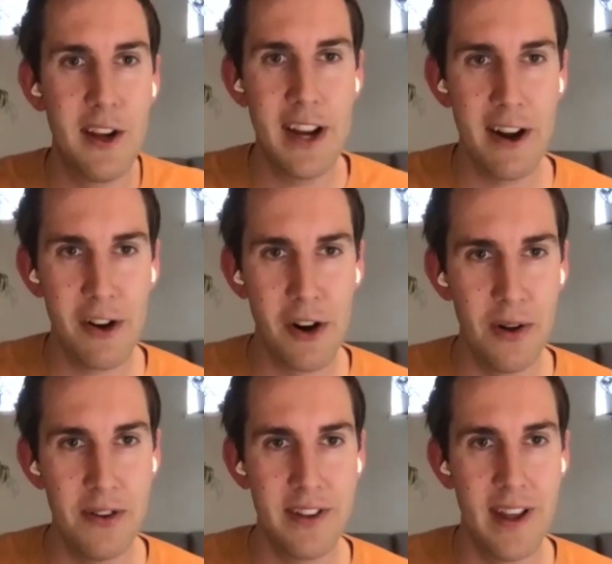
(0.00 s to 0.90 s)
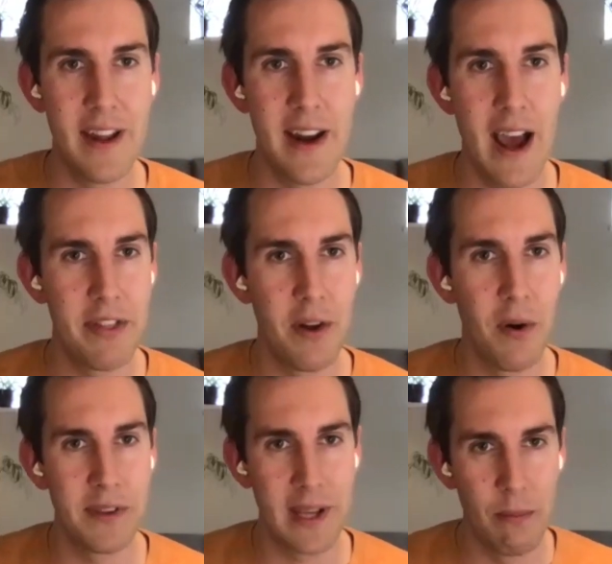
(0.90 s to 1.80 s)
clear goals and then having the
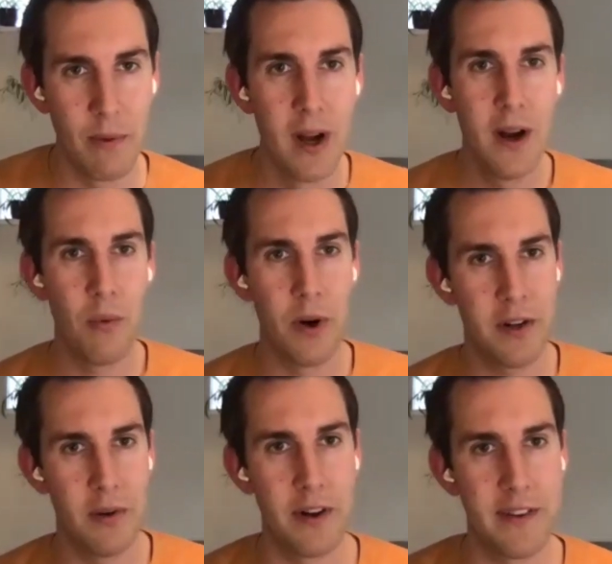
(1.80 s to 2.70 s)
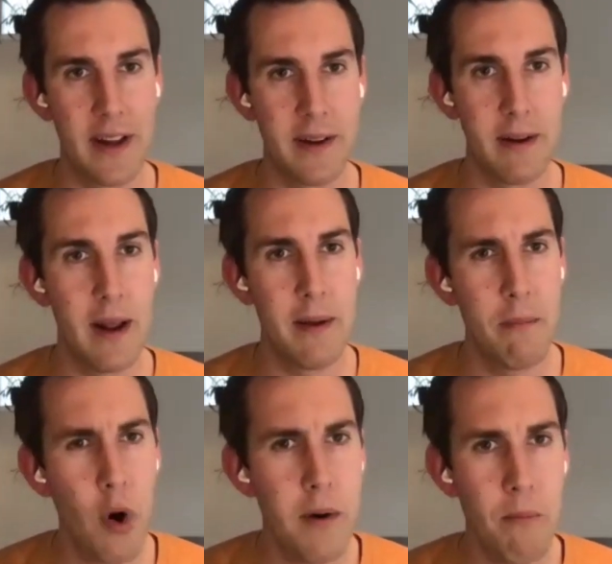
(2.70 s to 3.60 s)
whole team work towards that. In, a, in
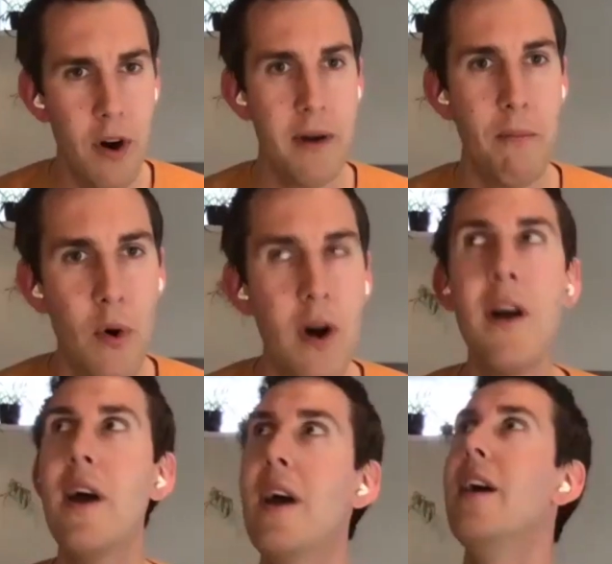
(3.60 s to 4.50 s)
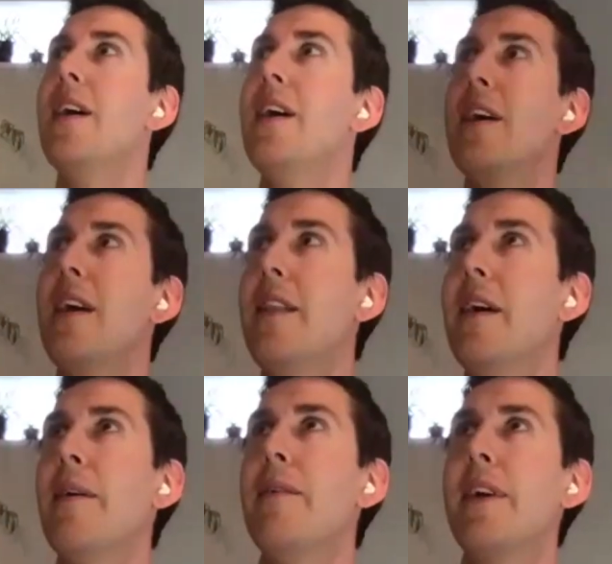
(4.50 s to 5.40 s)
more more more in
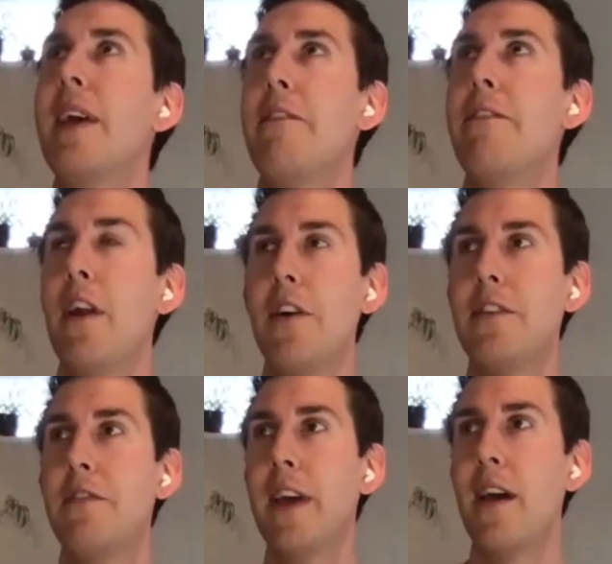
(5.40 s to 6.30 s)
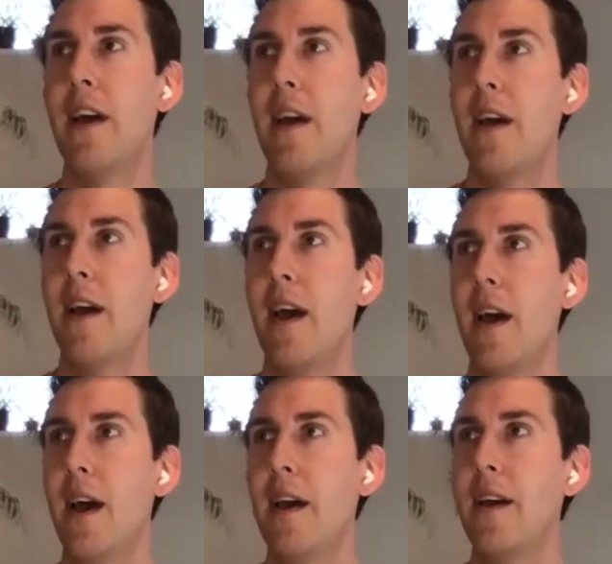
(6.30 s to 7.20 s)
the kind of philosophy
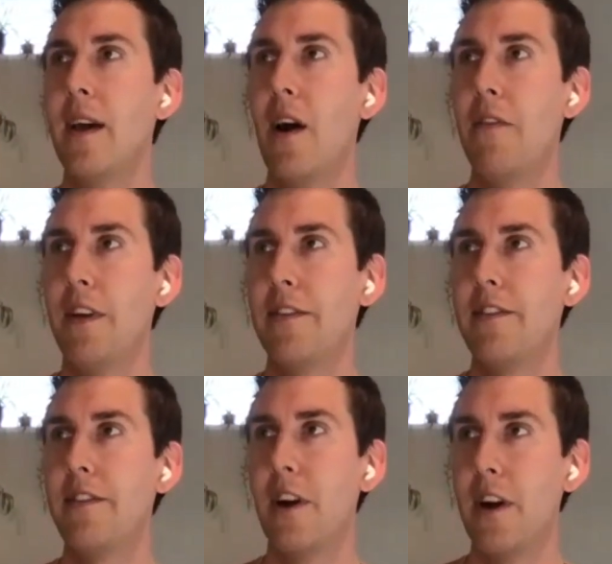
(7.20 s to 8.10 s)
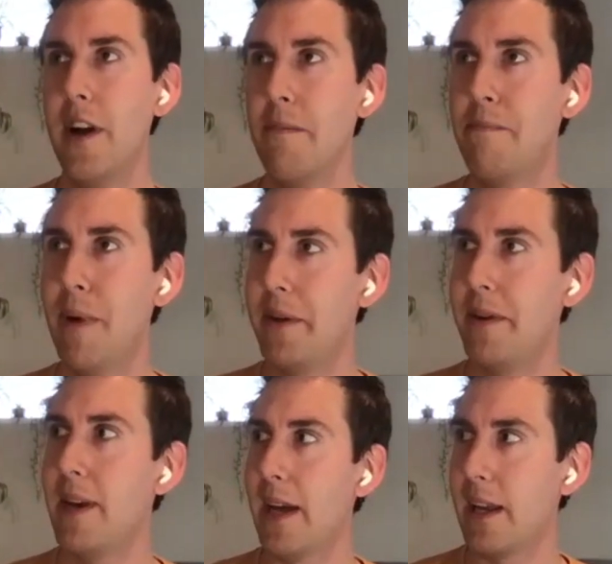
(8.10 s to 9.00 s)
of a startup, but
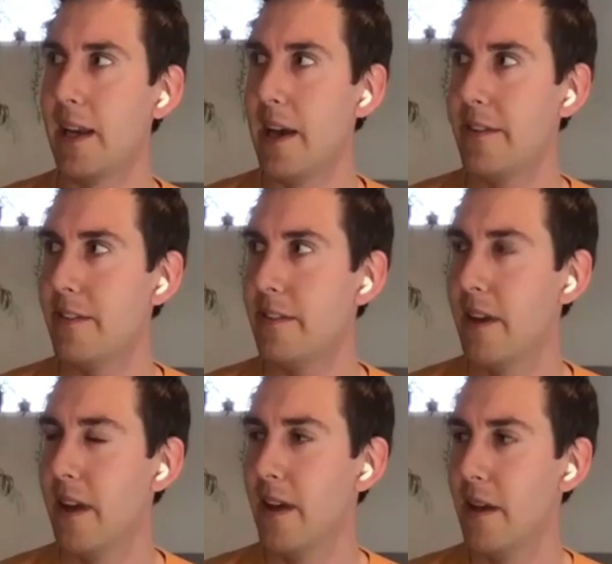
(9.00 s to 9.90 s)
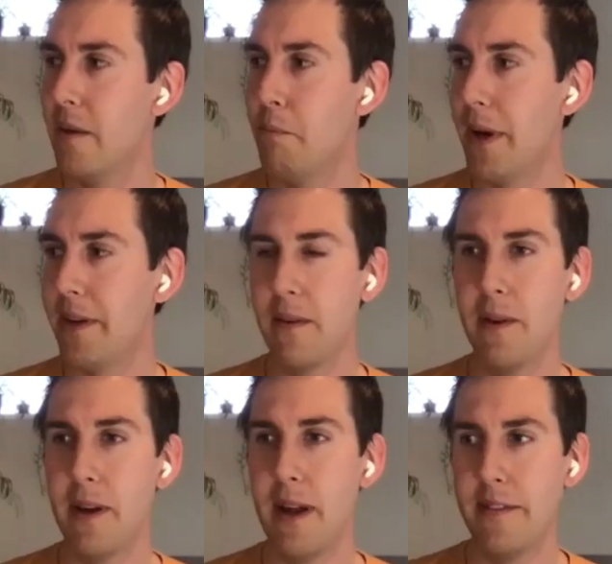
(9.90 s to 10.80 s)
like less. But
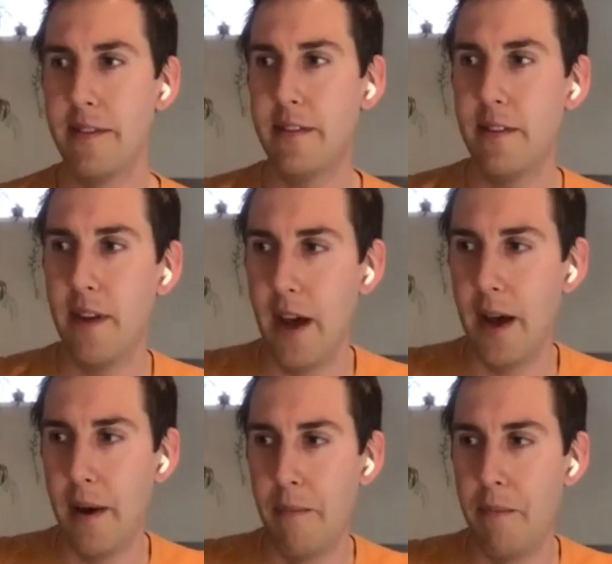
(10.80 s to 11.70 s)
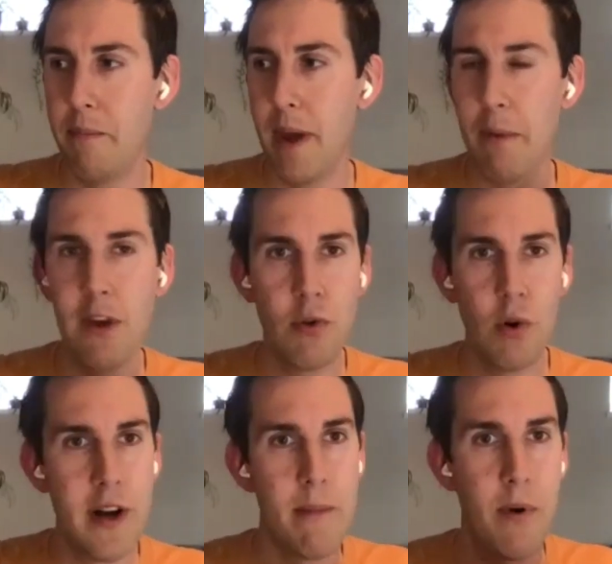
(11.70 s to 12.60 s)
less um, maybe
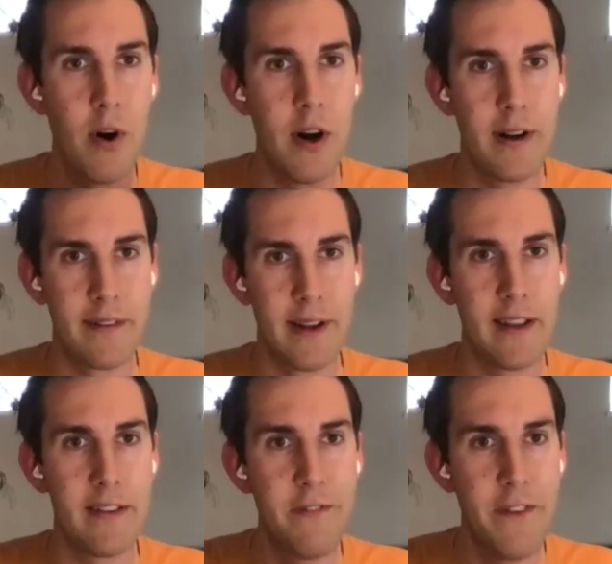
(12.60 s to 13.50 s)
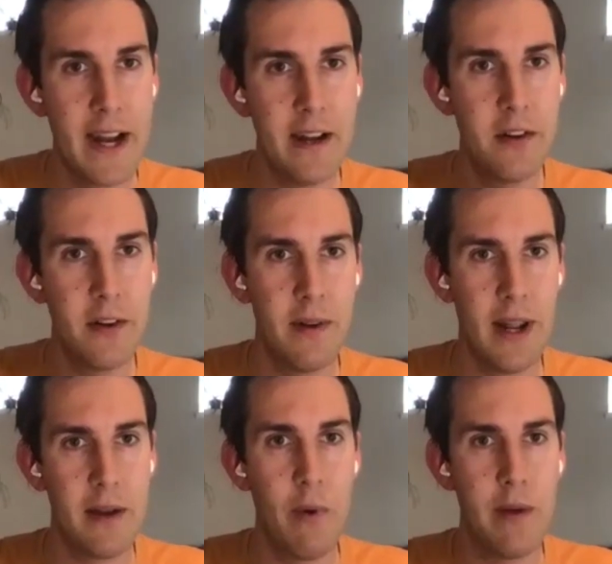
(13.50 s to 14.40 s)
short-time priorities. Like it's fine to
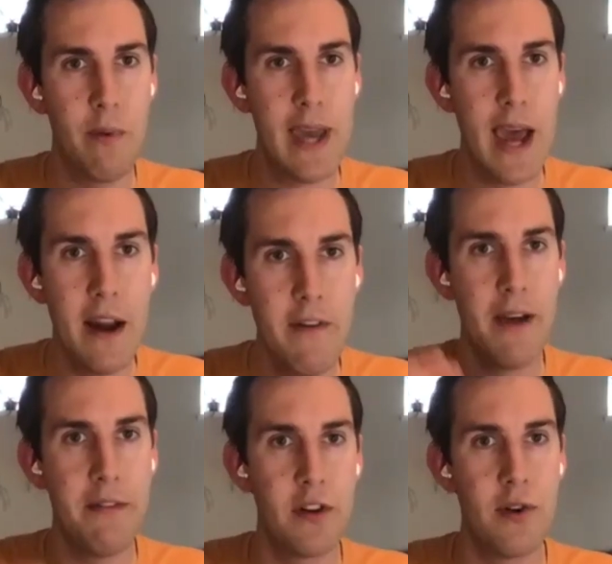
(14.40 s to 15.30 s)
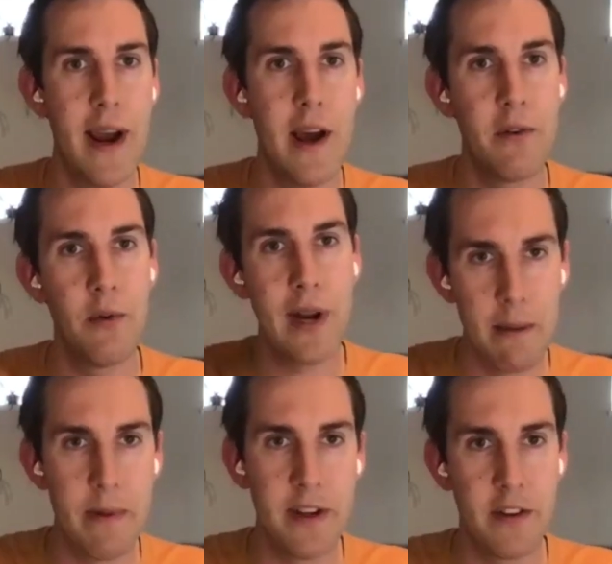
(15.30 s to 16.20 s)
like we we kind of have to try out really
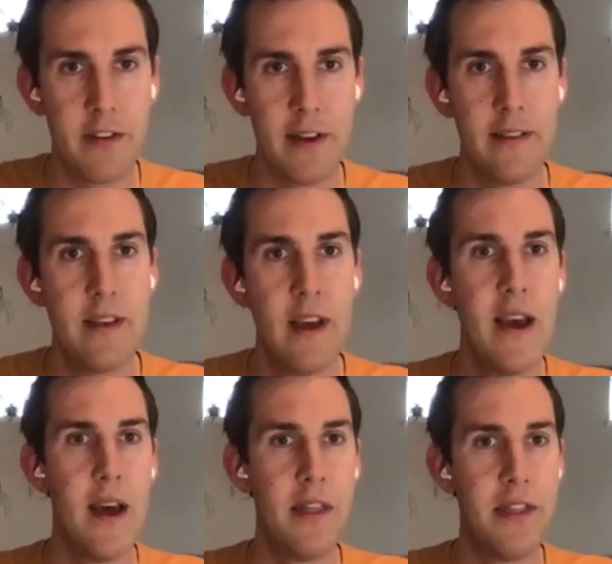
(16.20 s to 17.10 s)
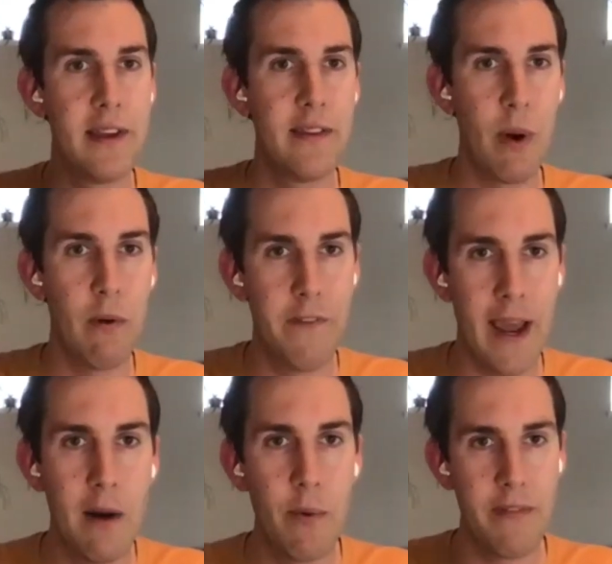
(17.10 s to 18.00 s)
ambitious things and things that will
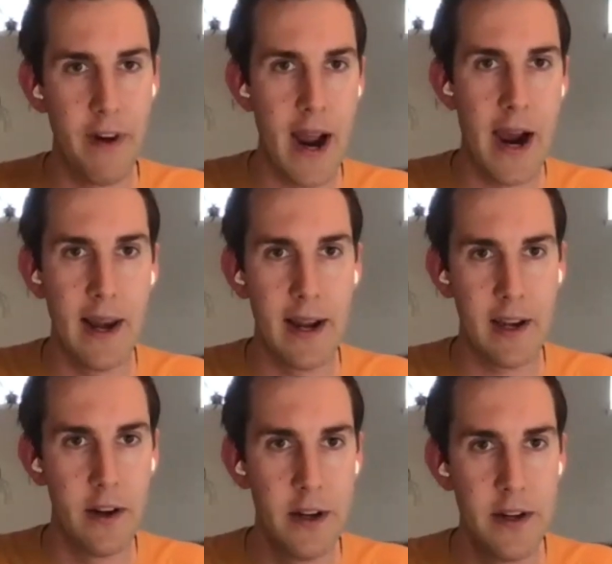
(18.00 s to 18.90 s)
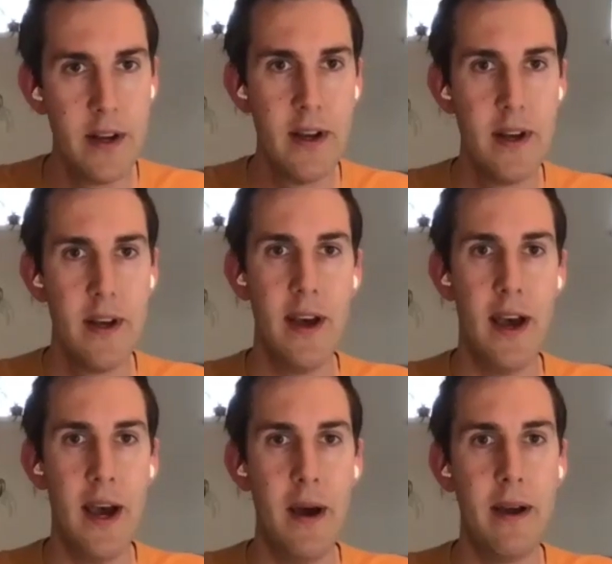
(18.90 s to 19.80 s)
fail with very high likelihood.
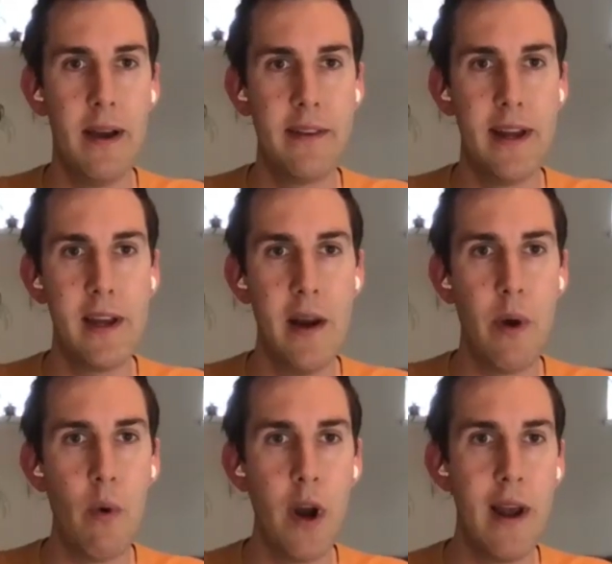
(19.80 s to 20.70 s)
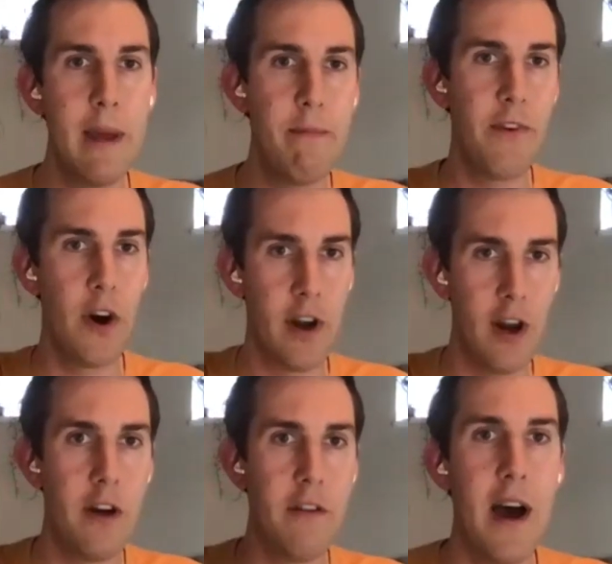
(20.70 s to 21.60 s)
Uh, it's like kind of we want to leapfrog a
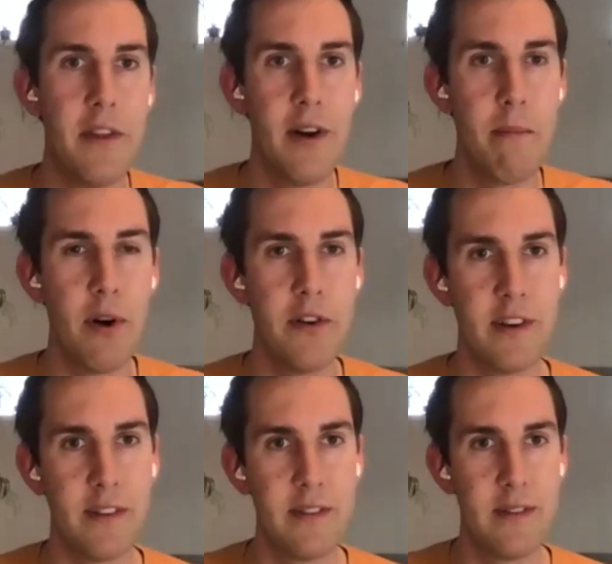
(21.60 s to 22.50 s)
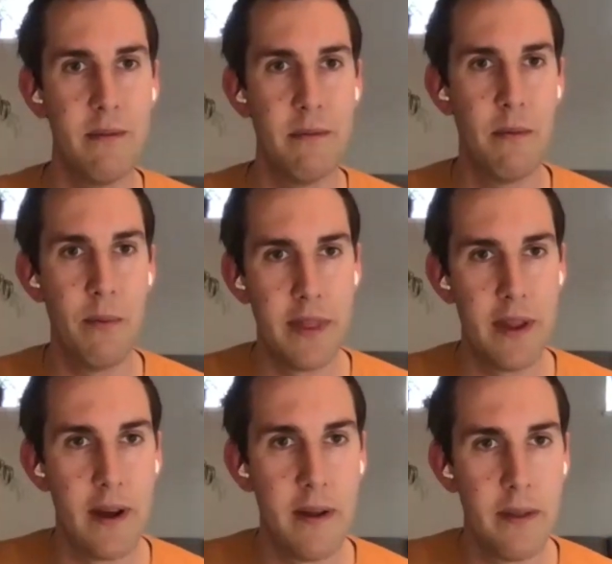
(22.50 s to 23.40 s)
lot of other approaches with the,